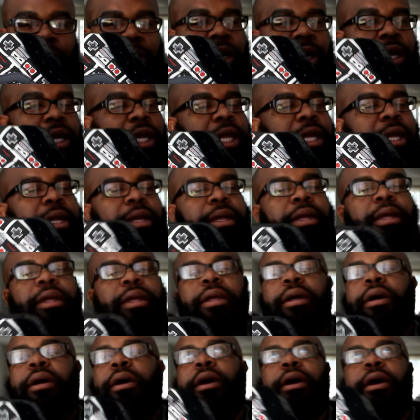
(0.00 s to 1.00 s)
brick
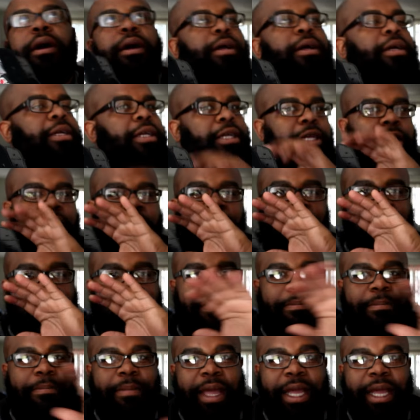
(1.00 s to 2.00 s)
Ah, it looks
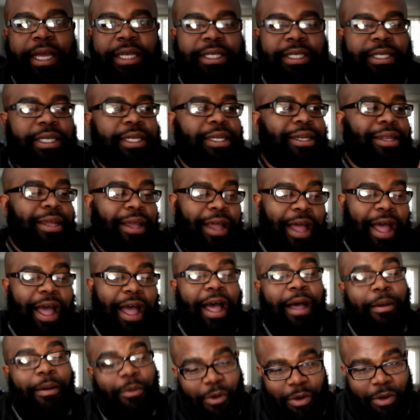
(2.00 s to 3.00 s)
amazing.
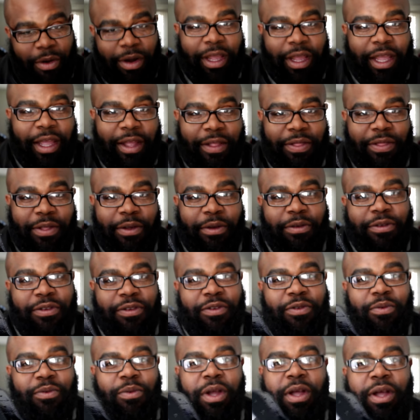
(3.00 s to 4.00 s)
I'm going to get those as